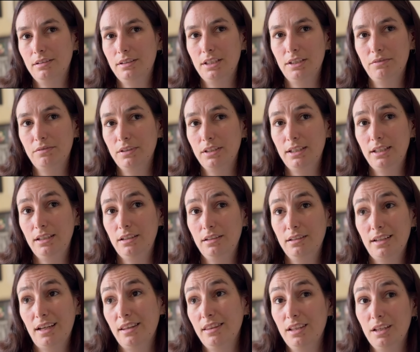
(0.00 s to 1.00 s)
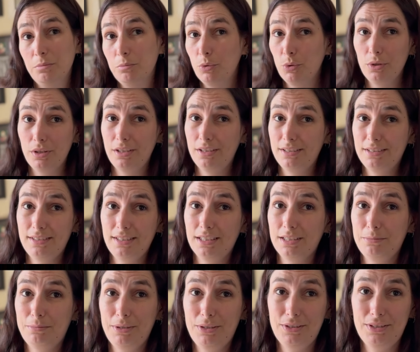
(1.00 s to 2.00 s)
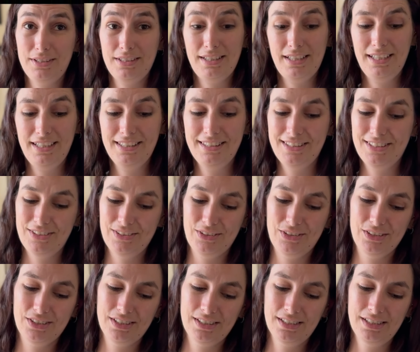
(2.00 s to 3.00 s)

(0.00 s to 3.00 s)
definitely nothing more than a 6 because of that. So